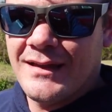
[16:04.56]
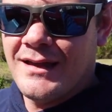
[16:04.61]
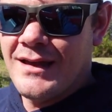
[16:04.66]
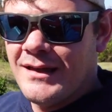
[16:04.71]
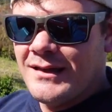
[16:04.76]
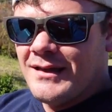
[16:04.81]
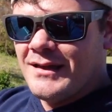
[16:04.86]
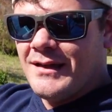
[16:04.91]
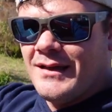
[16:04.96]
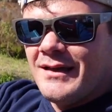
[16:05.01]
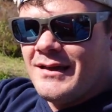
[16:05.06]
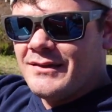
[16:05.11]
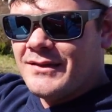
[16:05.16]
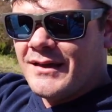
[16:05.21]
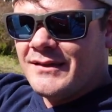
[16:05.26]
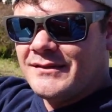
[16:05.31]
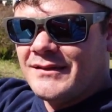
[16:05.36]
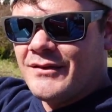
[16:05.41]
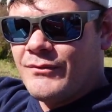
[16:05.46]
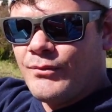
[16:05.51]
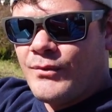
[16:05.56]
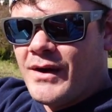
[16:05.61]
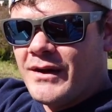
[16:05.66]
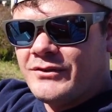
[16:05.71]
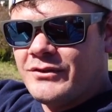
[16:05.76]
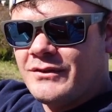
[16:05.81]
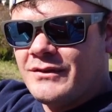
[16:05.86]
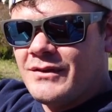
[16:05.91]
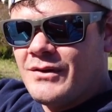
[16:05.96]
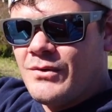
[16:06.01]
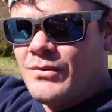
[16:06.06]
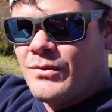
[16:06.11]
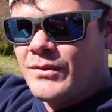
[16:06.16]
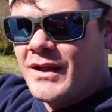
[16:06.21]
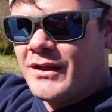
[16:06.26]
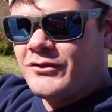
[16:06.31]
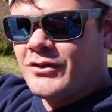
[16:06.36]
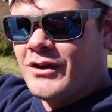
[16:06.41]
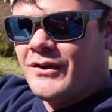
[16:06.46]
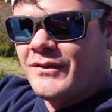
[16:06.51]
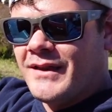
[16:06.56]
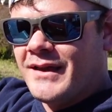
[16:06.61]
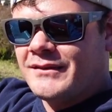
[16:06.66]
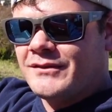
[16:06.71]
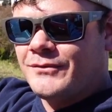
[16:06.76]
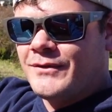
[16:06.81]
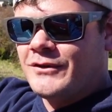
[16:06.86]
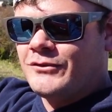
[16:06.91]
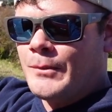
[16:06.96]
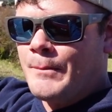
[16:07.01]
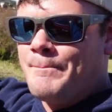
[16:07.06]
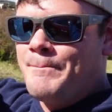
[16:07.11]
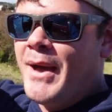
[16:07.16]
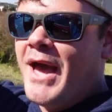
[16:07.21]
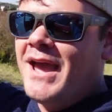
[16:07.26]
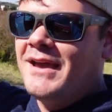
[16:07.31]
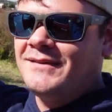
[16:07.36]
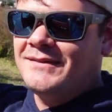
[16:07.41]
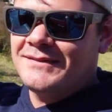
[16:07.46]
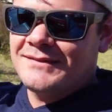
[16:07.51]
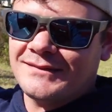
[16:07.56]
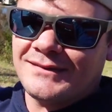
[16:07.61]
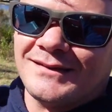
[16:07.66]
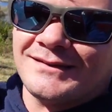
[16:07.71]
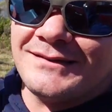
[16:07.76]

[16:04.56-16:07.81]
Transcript: Heck yeah. Thanks again for watching. Catch y'all next adventure. Peace.